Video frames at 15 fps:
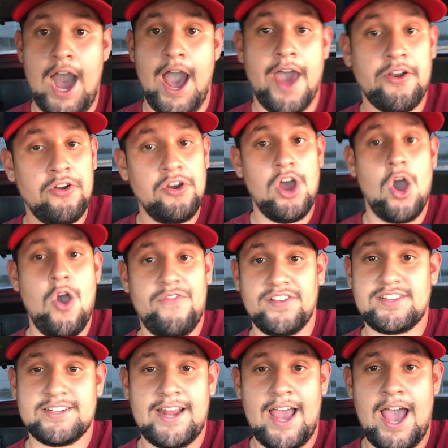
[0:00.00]
I don't know if
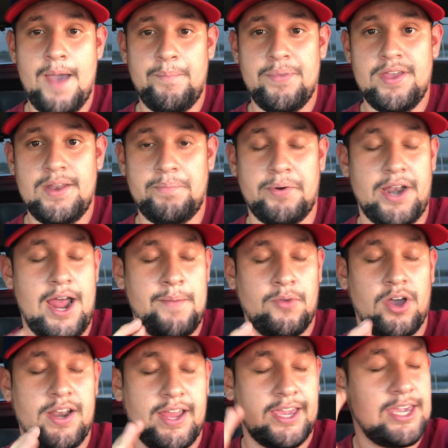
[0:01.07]
it's gonna happen, but I'm
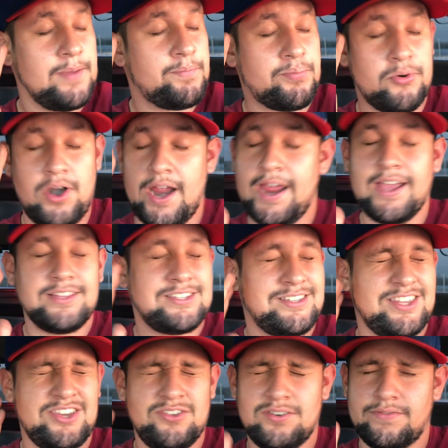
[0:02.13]
gonna keep praying to
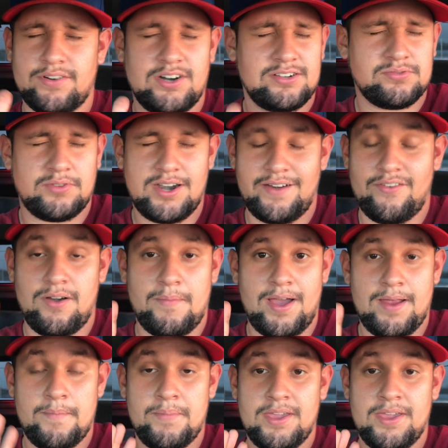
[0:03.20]
the universe, whatever it might